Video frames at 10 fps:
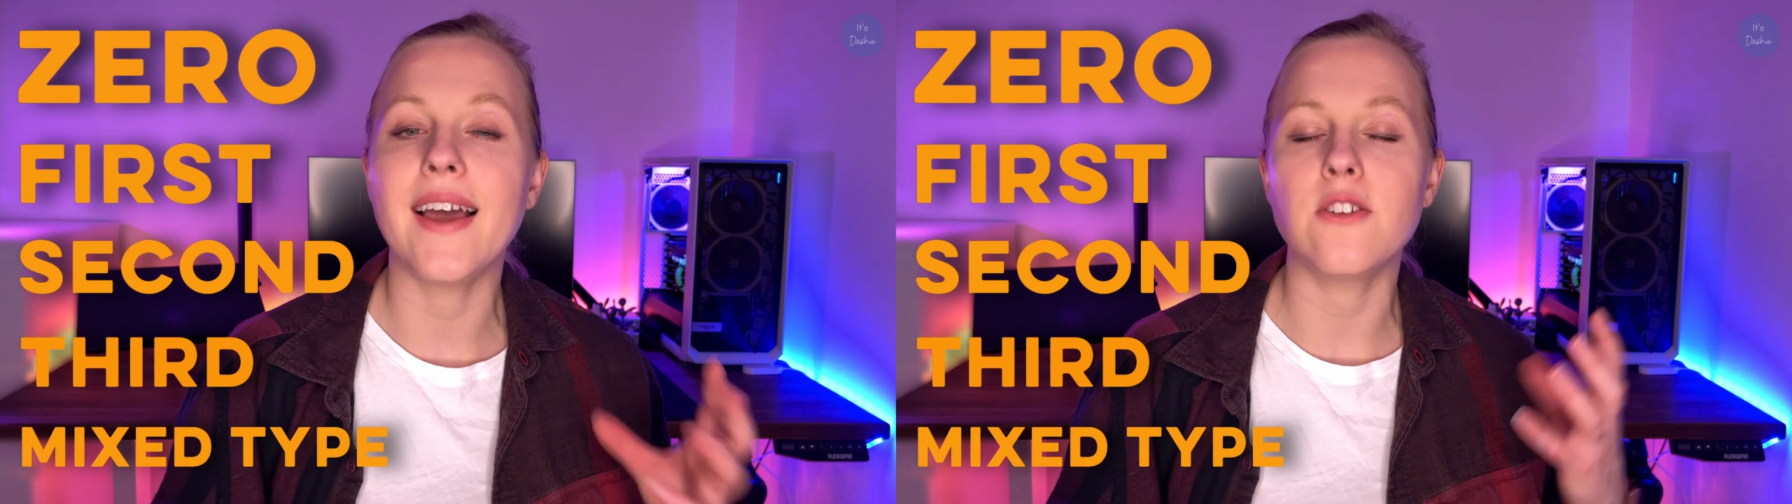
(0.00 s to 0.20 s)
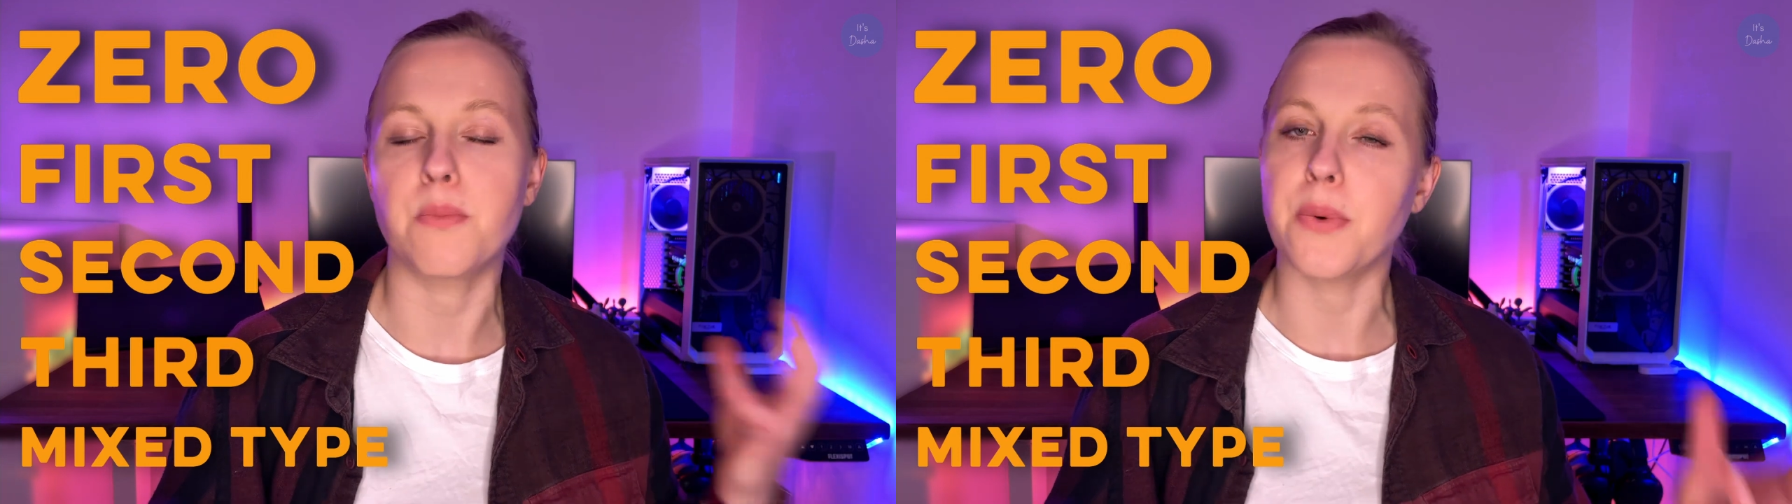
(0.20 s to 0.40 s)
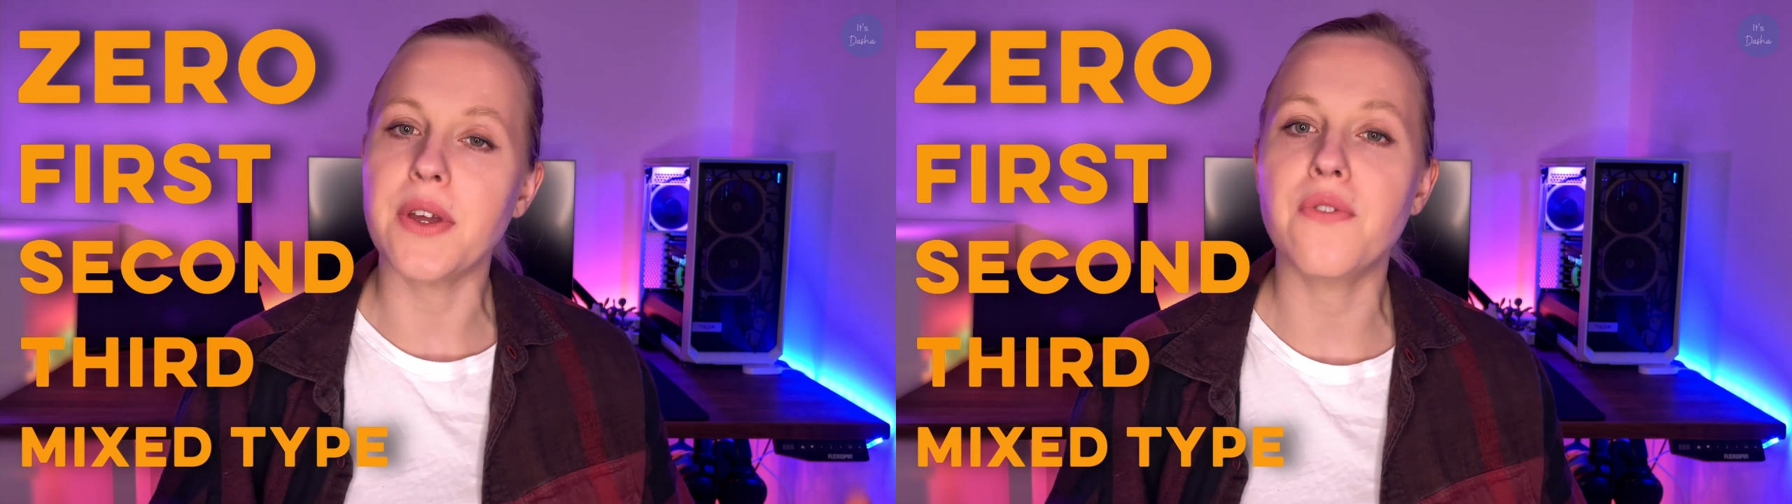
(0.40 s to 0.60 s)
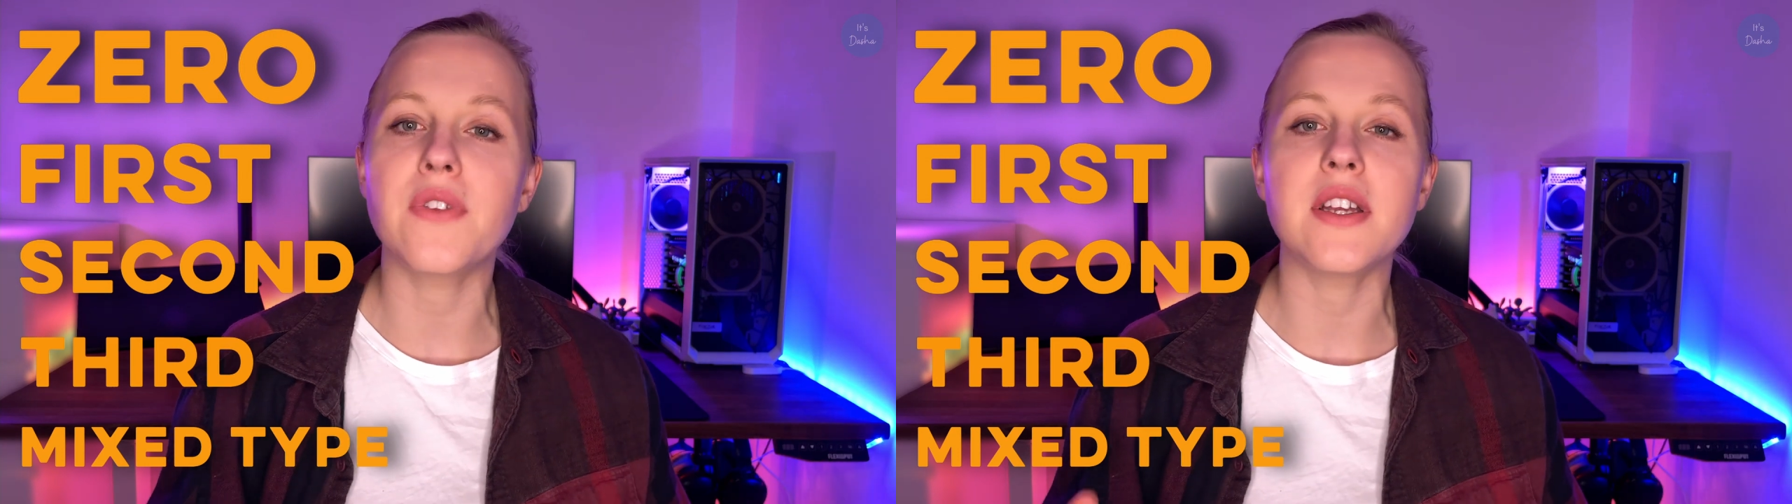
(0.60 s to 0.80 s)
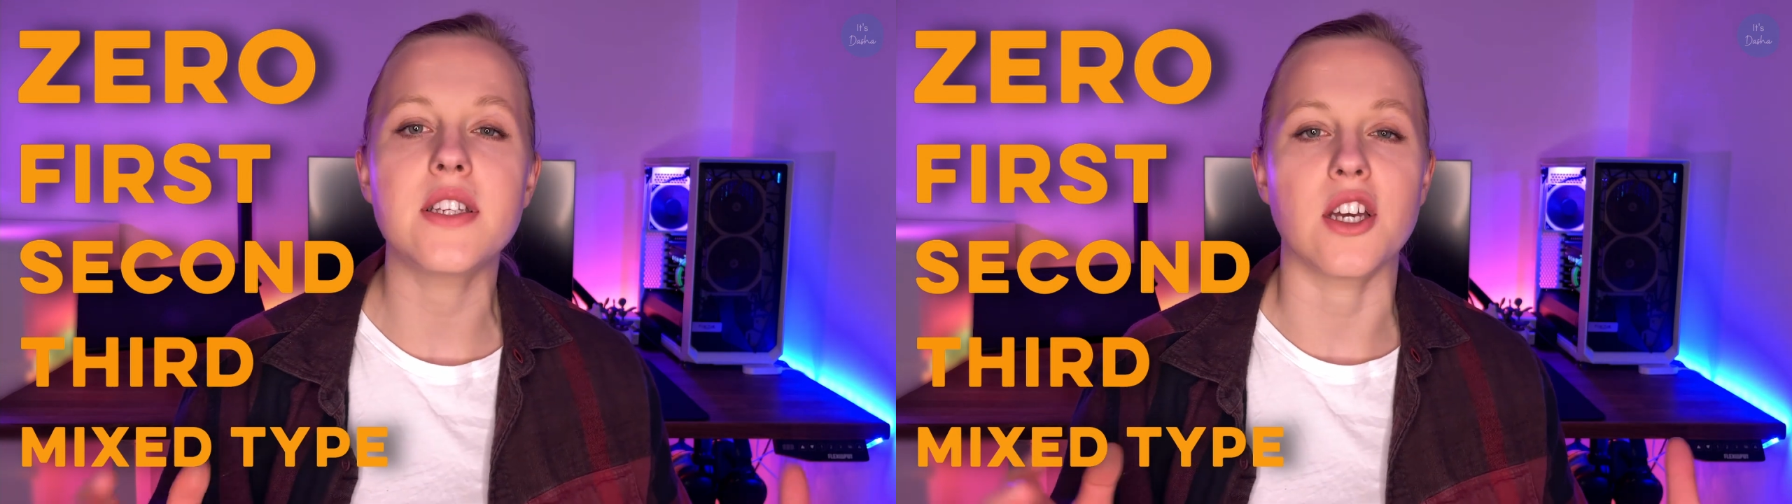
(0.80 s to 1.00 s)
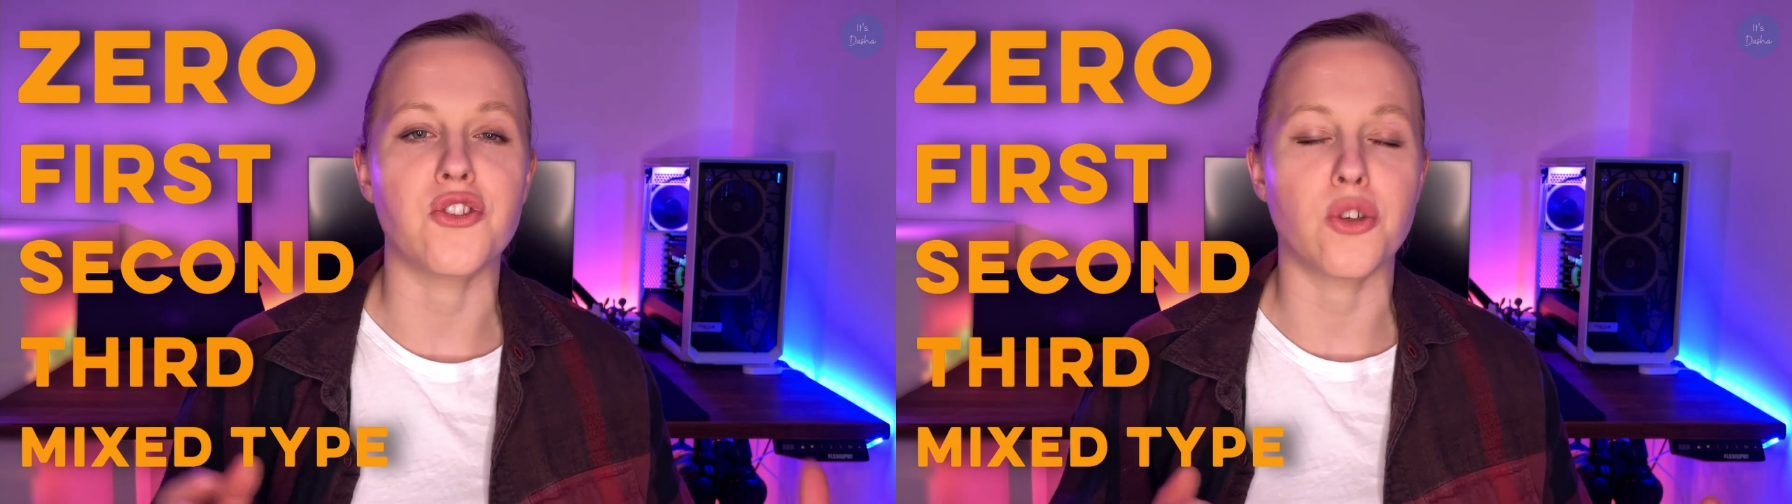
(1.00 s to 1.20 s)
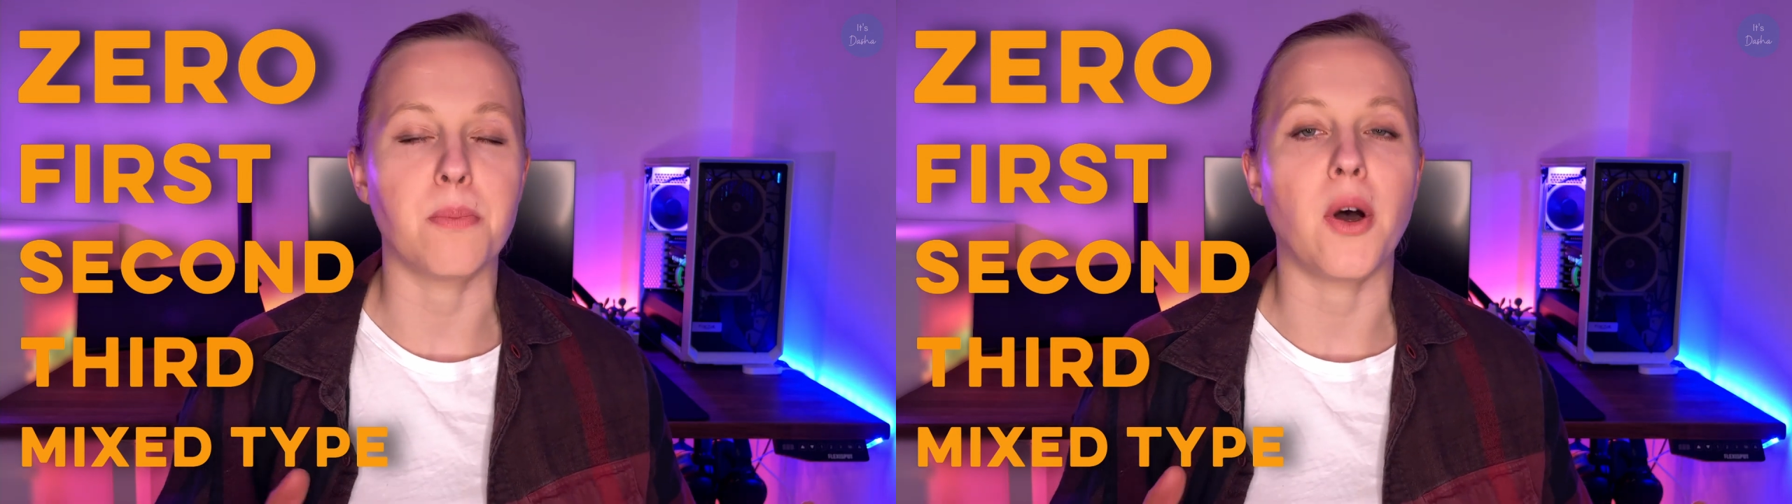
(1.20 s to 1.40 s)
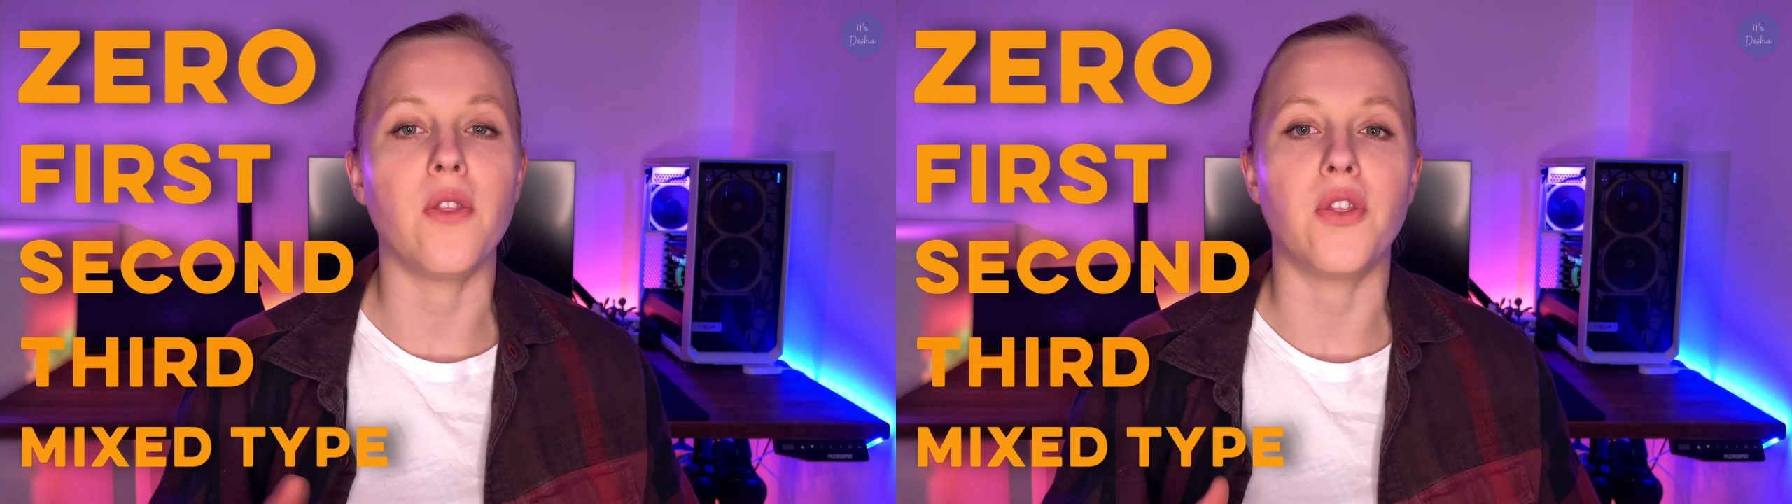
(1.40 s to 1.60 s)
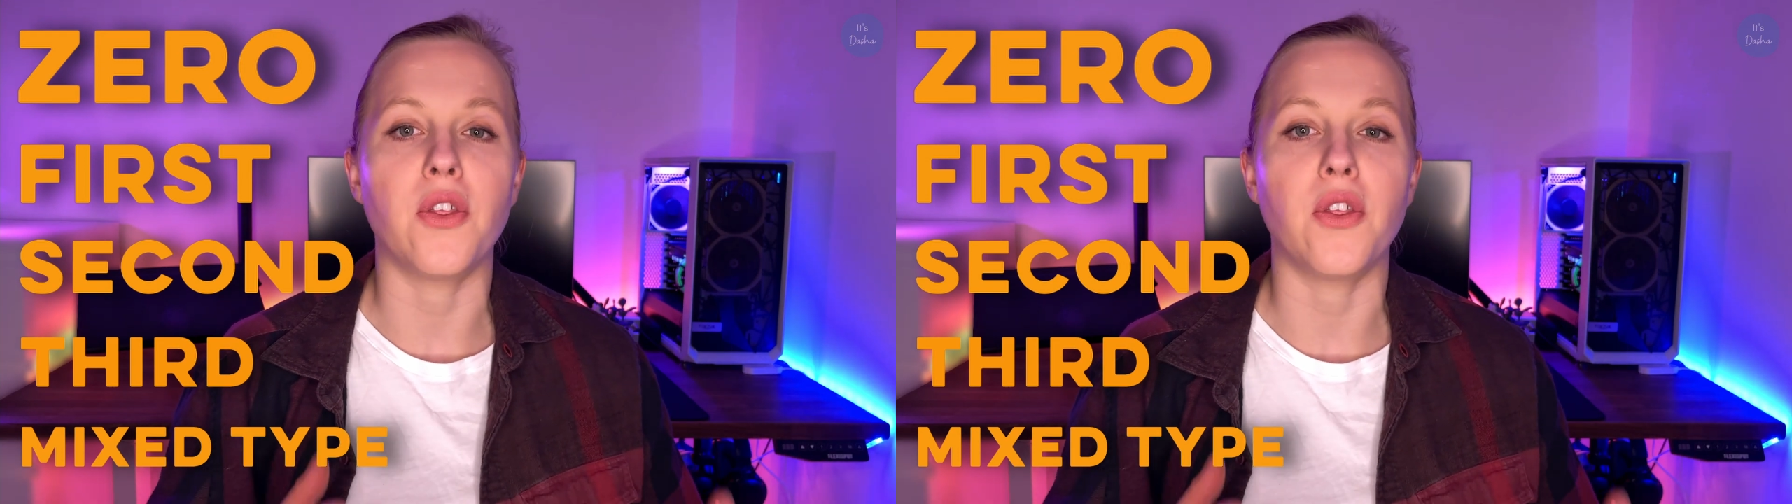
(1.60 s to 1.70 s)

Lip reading: and briefly touch upon the